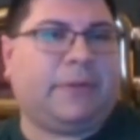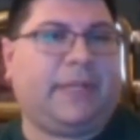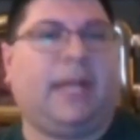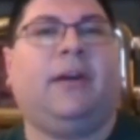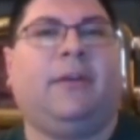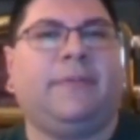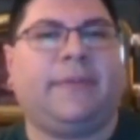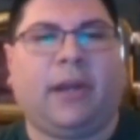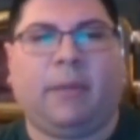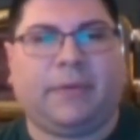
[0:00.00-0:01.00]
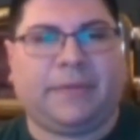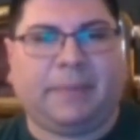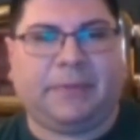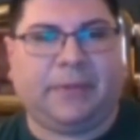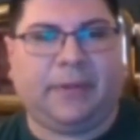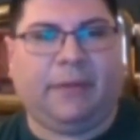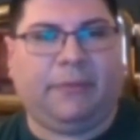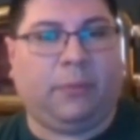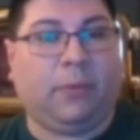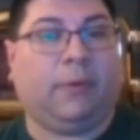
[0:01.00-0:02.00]
ourselves and our perception
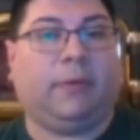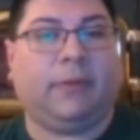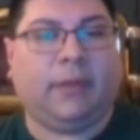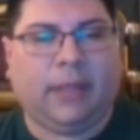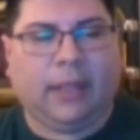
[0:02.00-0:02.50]
of the world.